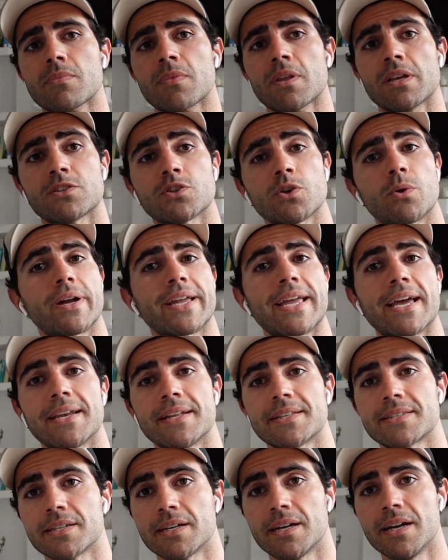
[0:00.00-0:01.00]
So again,
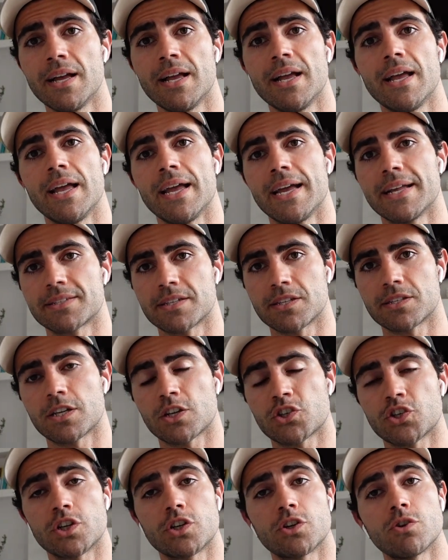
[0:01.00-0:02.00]
it's a
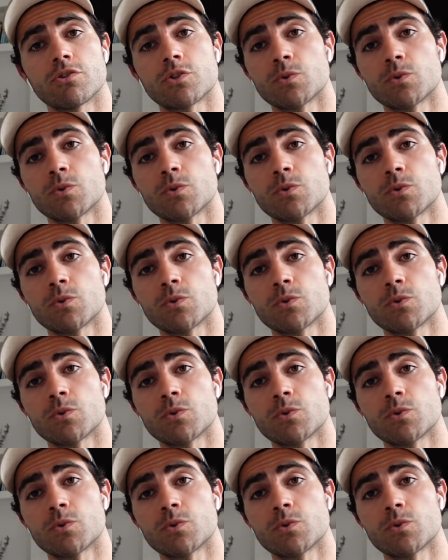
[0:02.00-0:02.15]
touch and go.